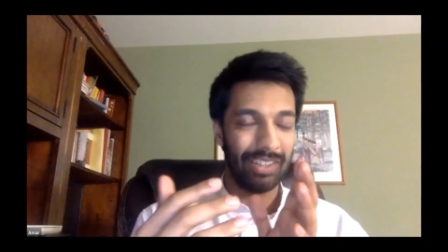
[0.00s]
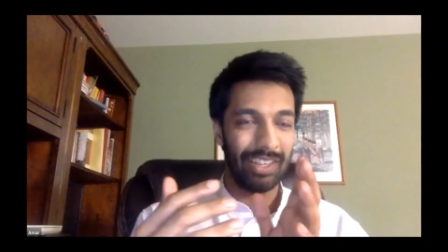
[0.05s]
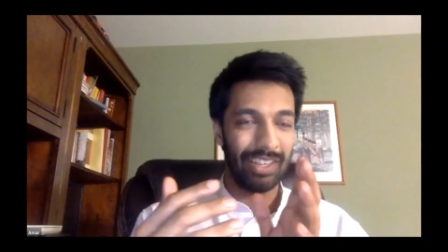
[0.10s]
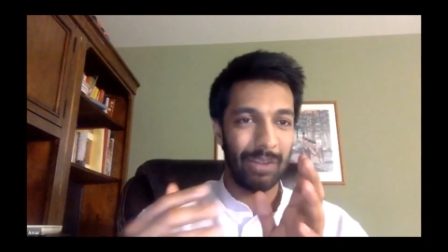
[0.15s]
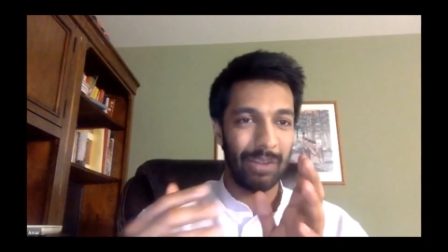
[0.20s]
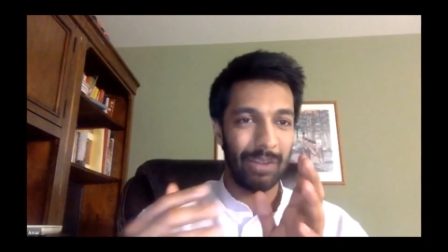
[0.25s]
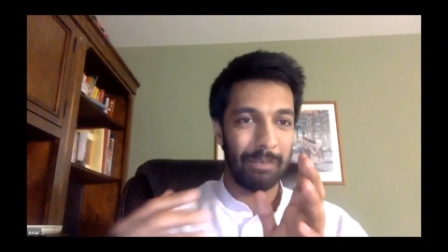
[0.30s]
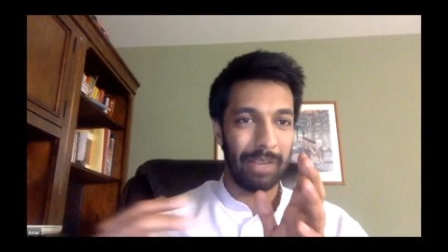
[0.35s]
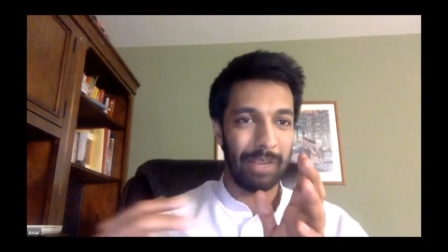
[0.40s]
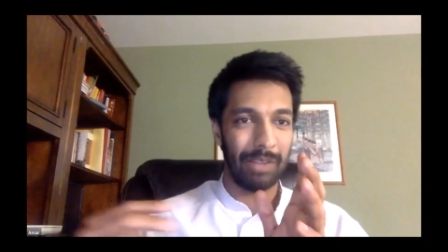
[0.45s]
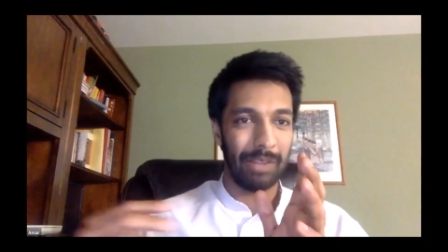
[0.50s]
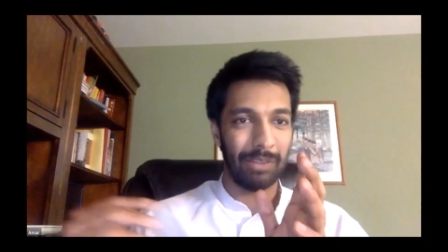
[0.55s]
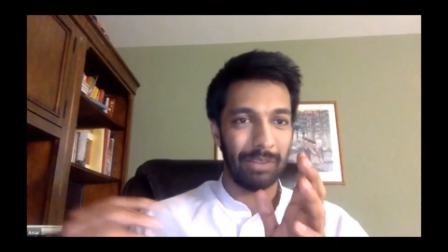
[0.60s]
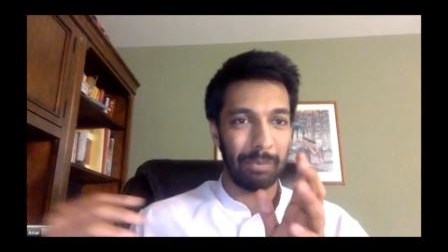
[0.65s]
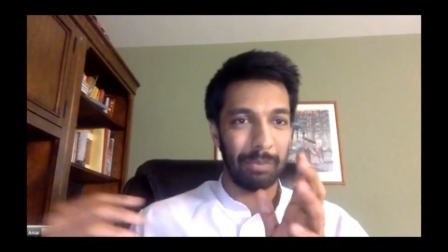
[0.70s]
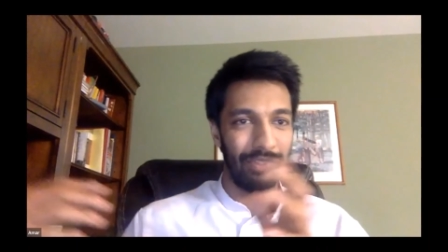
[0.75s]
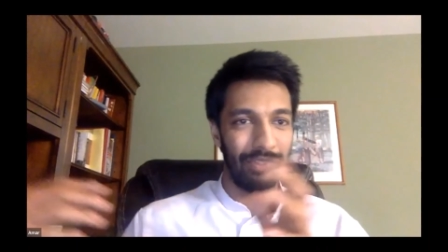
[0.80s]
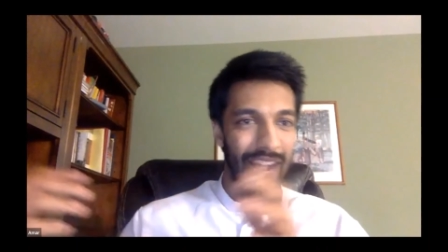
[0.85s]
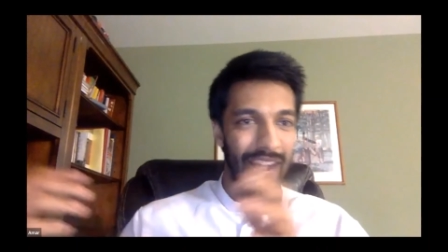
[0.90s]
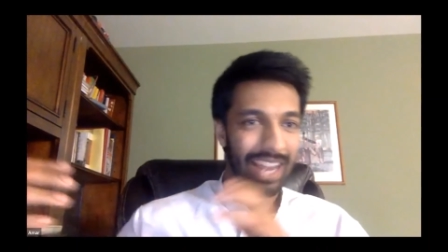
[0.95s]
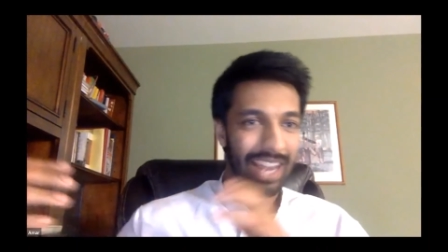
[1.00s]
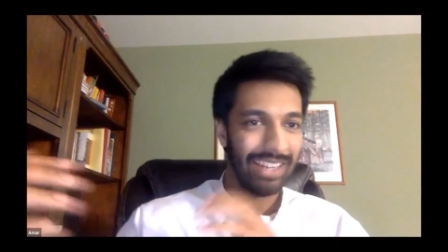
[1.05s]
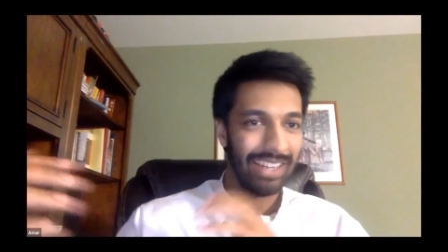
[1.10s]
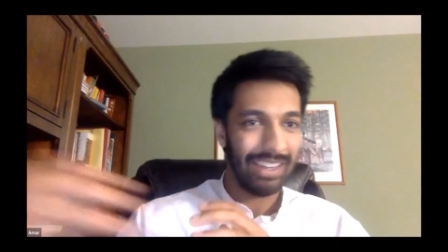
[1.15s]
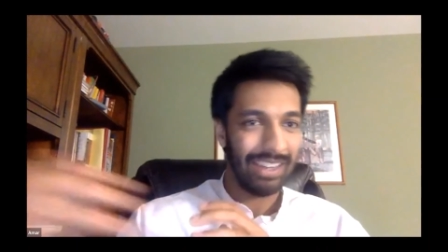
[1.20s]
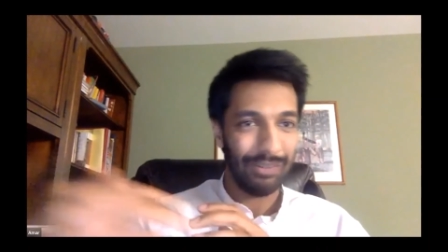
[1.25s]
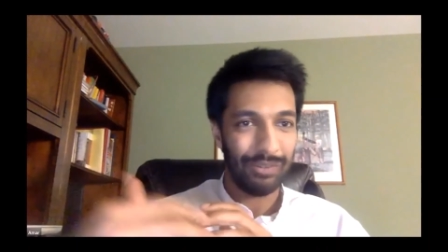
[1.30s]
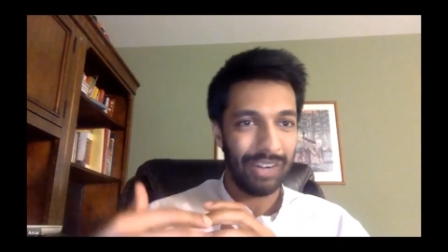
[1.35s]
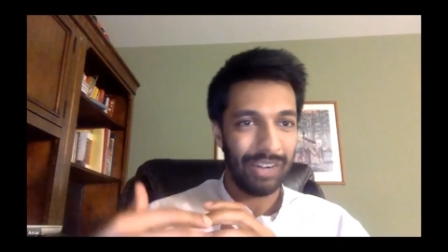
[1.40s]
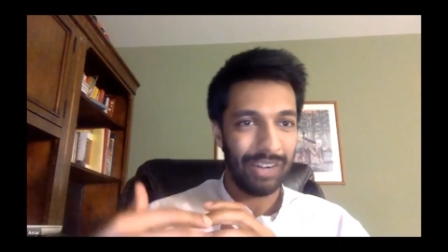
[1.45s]
you know, and being able to provide
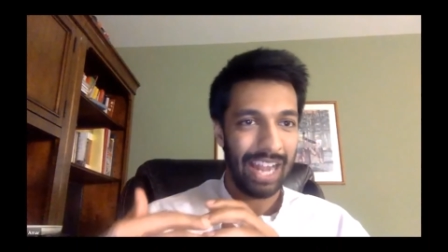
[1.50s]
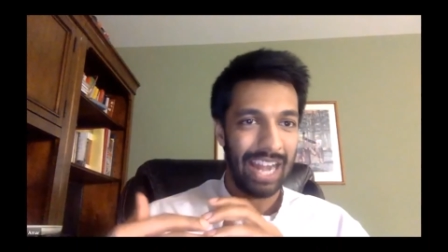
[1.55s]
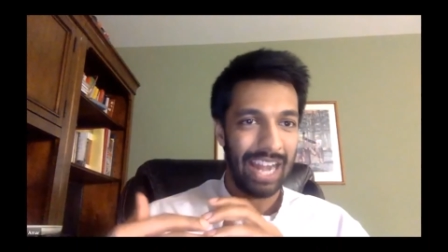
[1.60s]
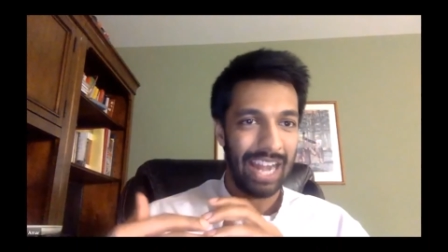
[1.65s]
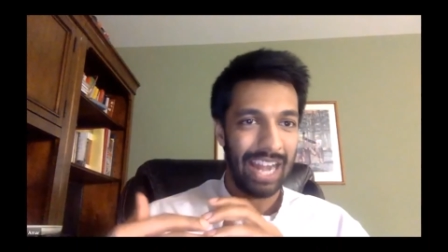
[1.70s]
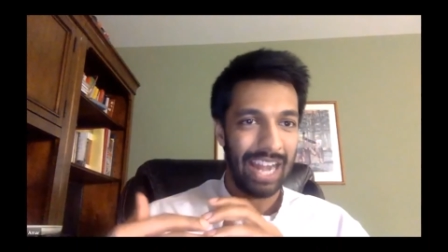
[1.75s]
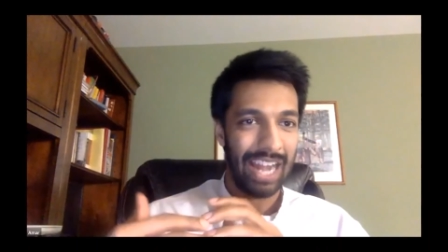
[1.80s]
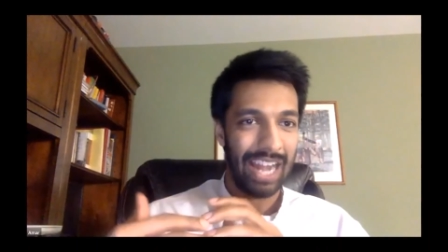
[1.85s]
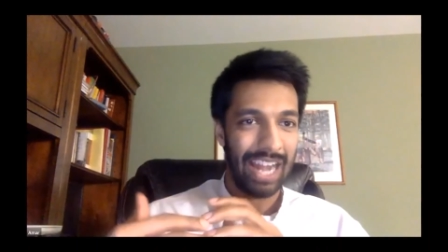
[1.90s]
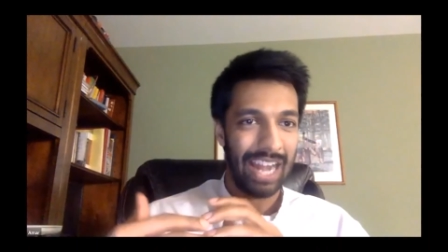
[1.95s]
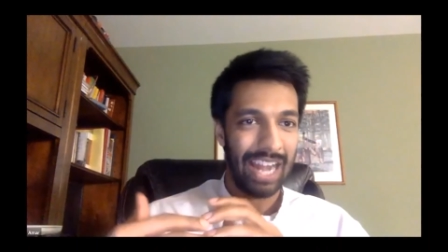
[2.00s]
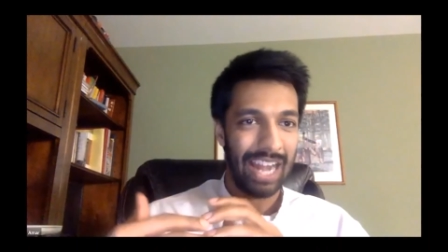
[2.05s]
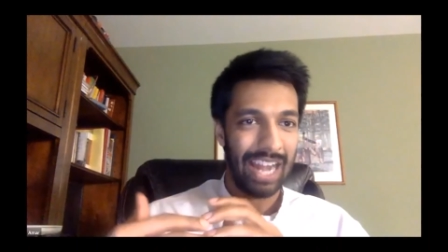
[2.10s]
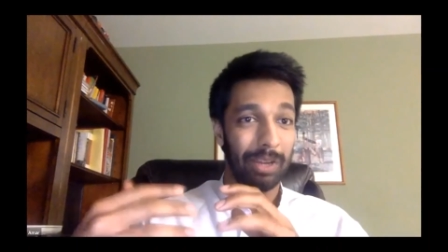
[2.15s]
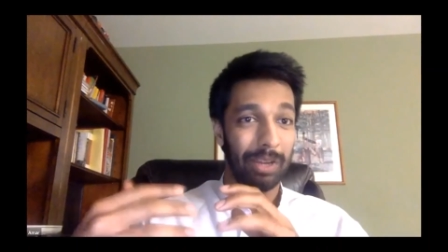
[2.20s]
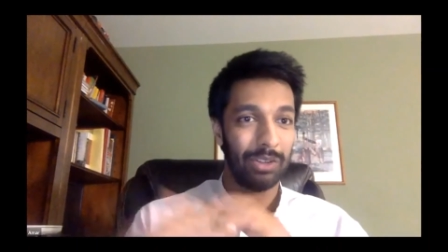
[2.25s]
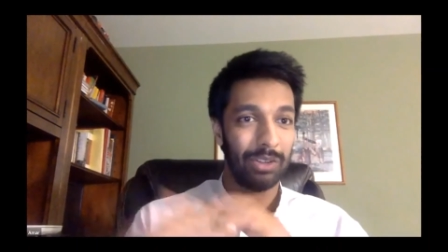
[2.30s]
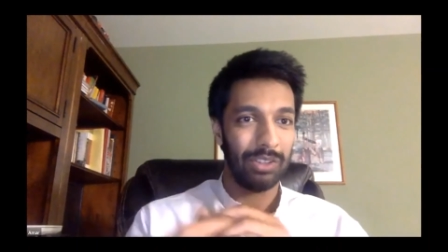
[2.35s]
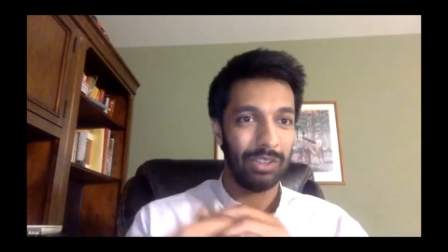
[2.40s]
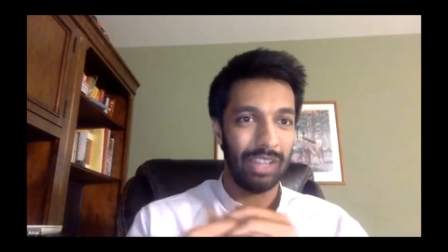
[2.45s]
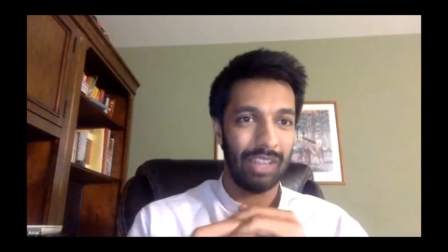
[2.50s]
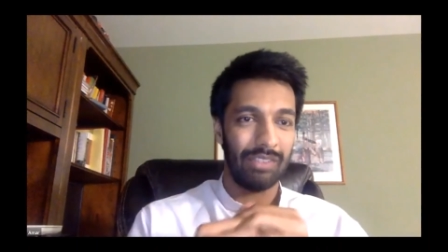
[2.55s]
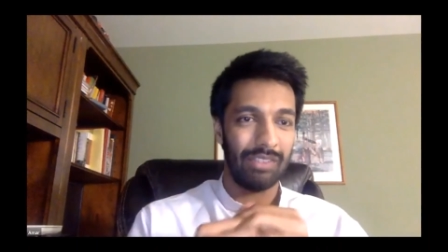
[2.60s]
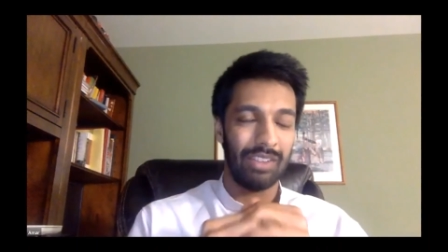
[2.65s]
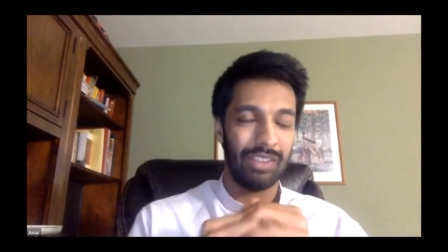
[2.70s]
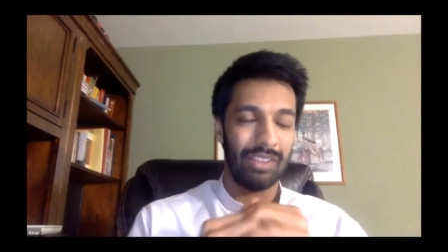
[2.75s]
different anecdotes about Gurudev.